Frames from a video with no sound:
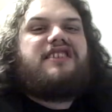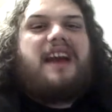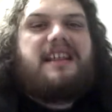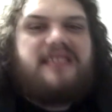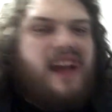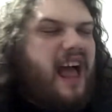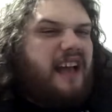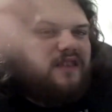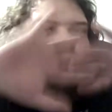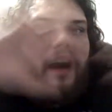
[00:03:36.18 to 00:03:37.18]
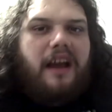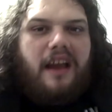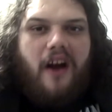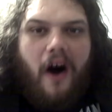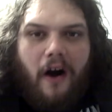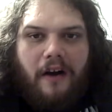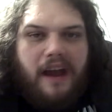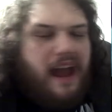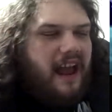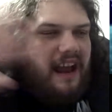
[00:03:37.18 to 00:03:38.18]
chance has fucking gone,
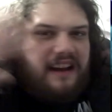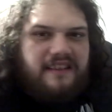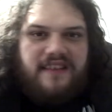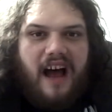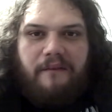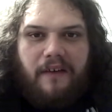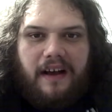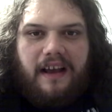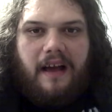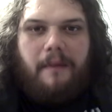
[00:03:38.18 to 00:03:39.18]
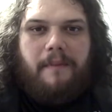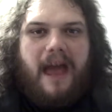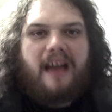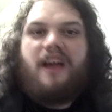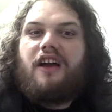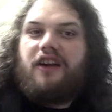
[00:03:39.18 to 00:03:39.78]
and it's not fucking coming back.